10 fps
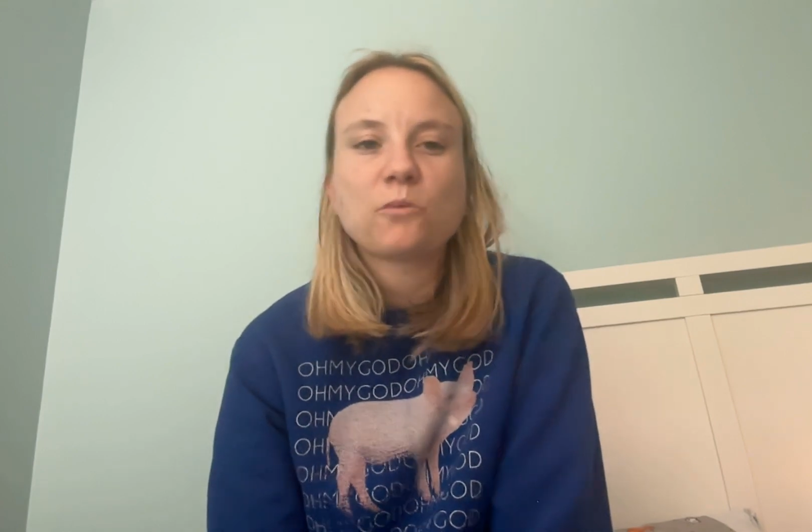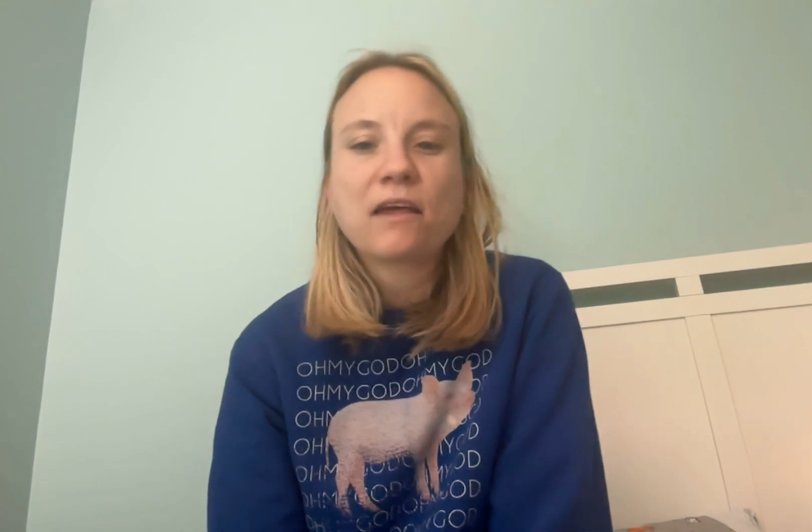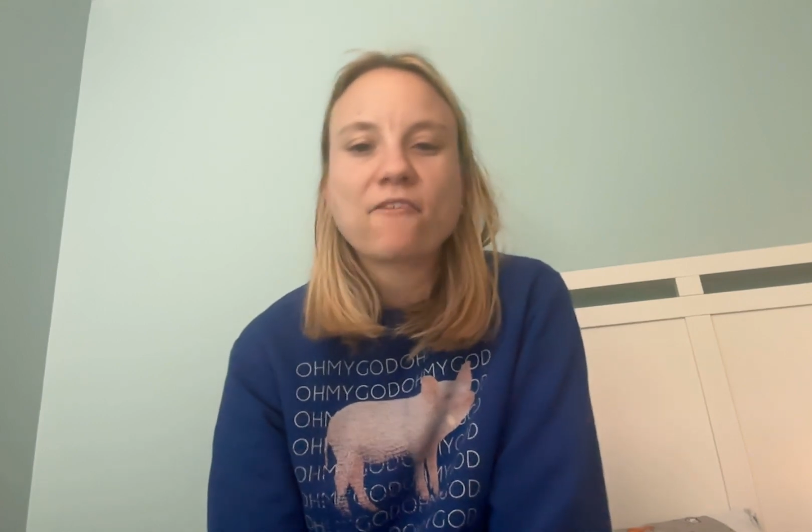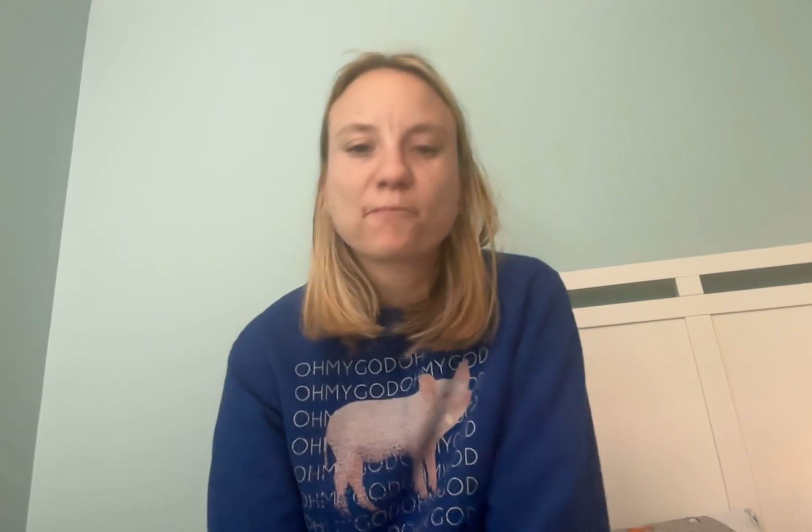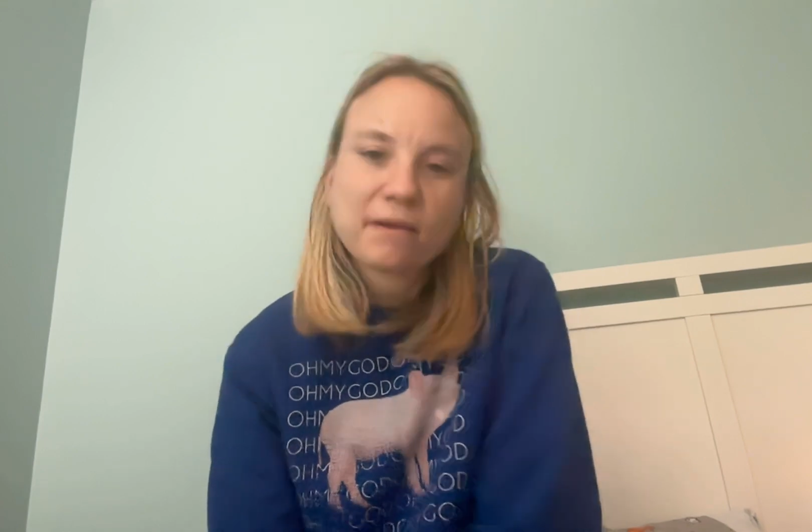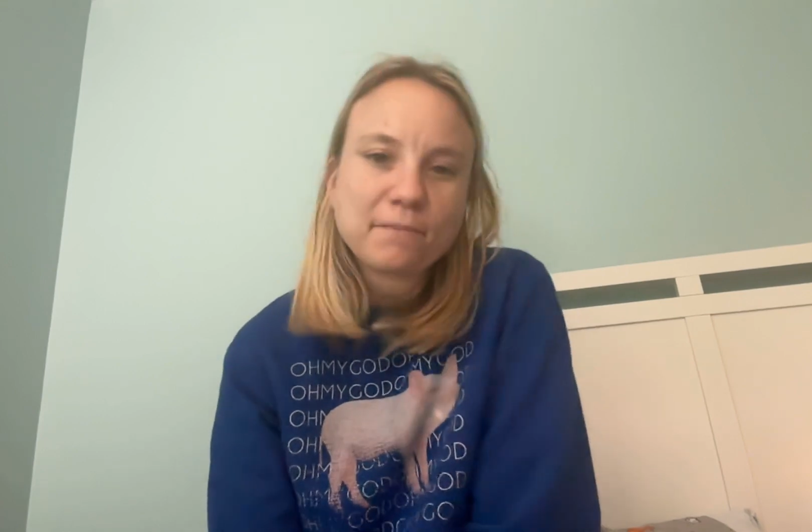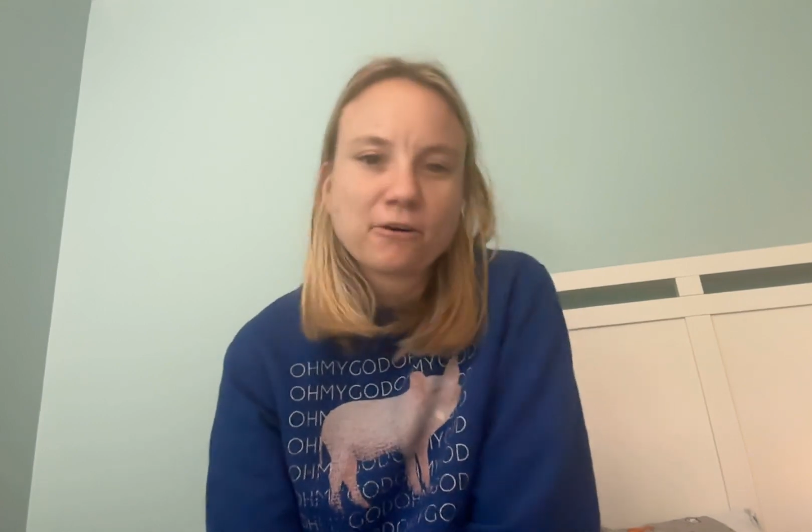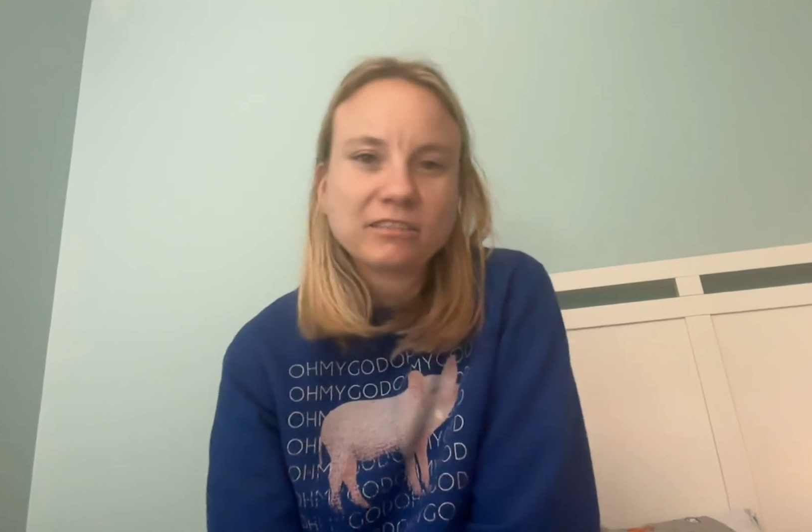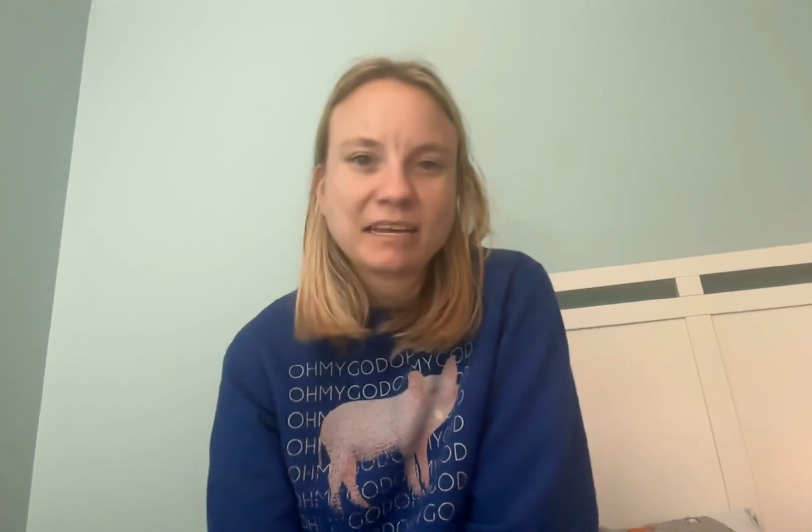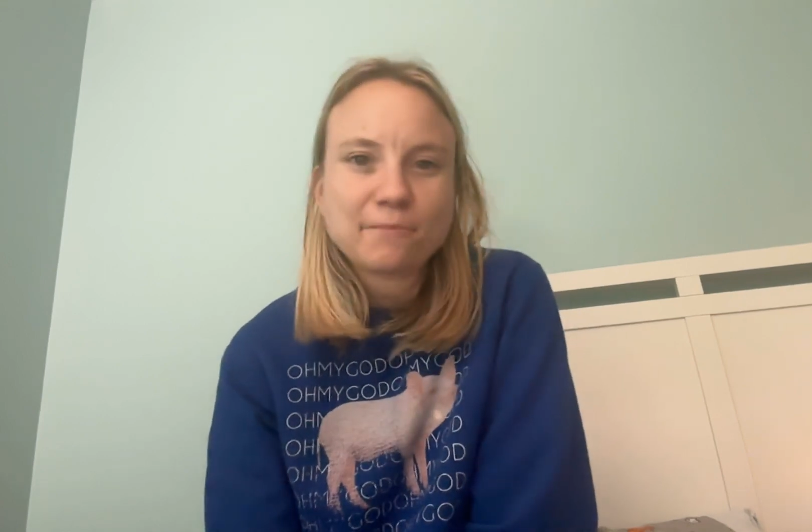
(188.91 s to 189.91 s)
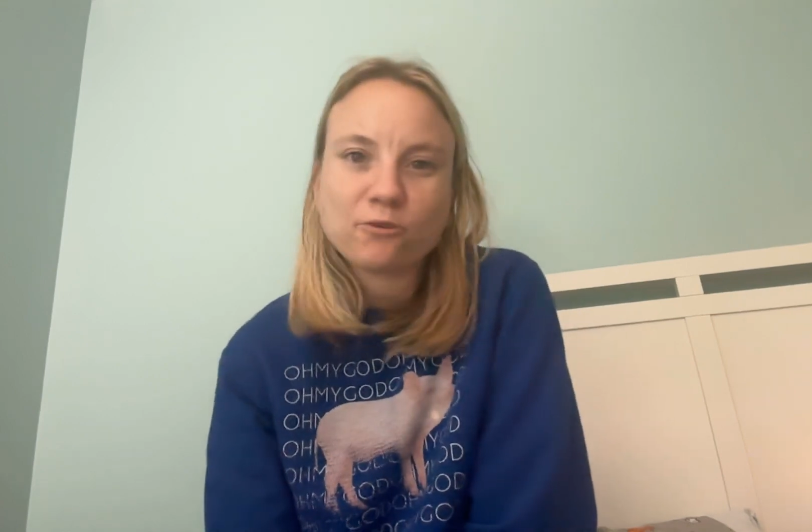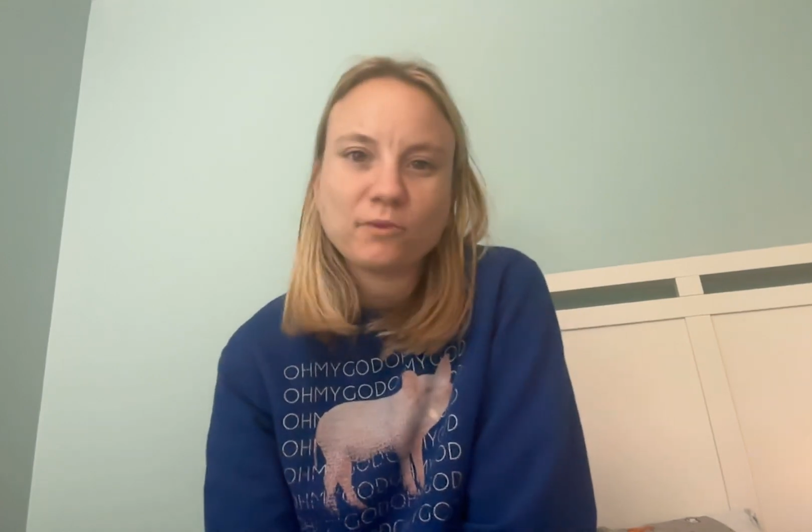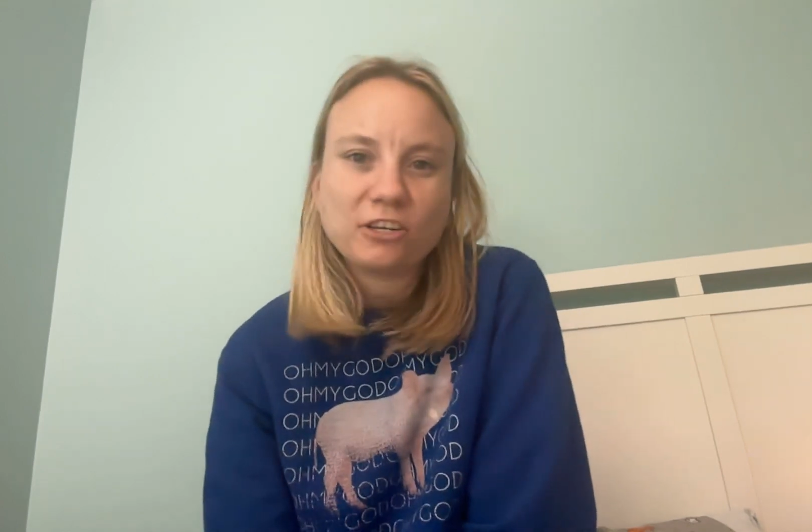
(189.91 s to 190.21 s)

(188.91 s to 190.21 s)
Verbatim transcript: we have a ping pong table.